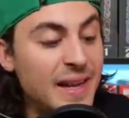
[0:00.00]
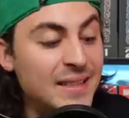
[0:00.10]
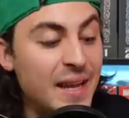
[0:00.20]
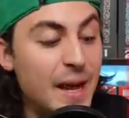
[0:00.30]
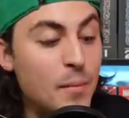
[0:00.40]

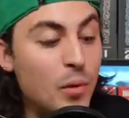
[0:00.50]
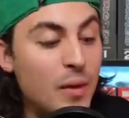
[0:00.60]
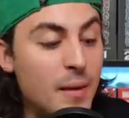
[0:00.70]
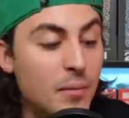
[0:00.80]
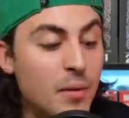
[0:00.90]
It's
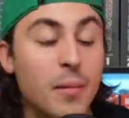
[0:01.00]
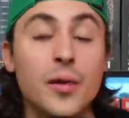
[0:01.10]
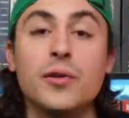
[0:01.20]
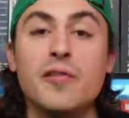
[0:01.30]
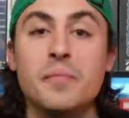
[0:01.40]
MOM,
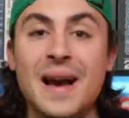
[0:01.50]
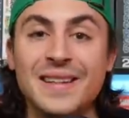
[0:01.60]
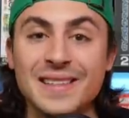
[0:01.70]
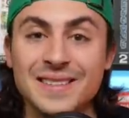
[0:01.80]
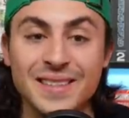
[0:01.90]
Mother of
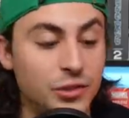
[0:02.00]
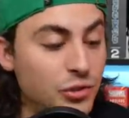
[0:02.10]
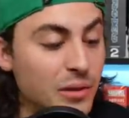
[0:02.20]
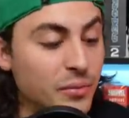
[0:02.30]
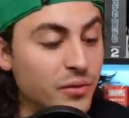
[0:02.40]
Madness,
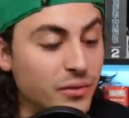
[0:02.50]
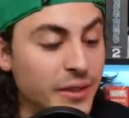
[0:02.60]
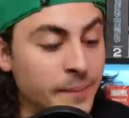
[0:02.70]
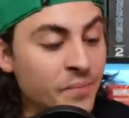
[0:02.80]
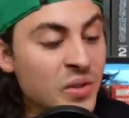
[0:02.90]
issue number
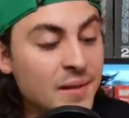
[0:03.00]
3.